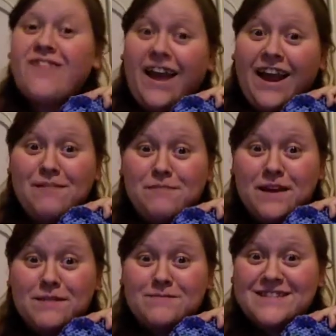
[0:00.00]
I made
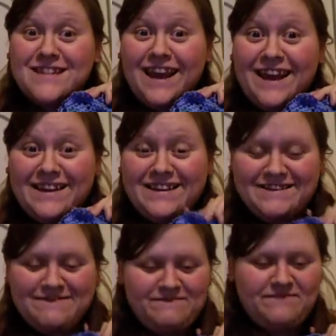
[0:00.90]
a mistake.
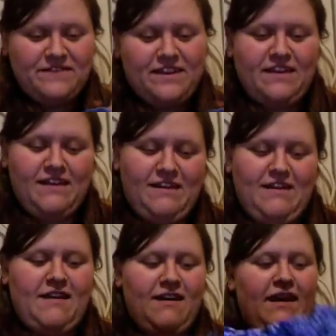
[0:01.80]

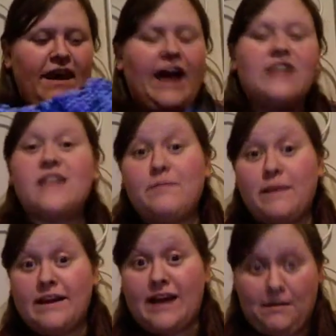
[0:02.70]
Actually, I made
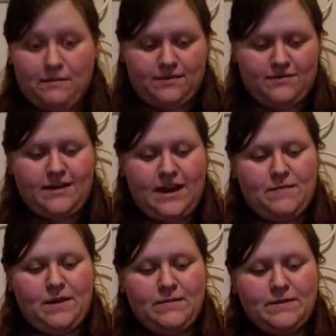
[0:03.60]
a couple. I
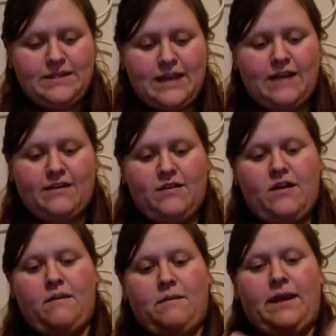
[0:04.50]
made a mistake
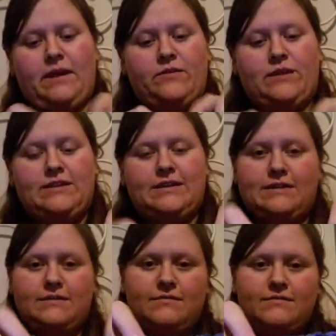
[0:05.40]
on my
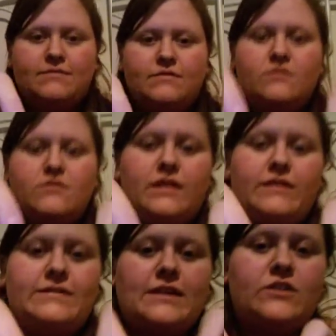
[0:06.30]
increases in the
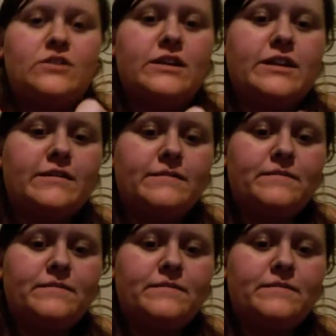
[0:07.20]
center here.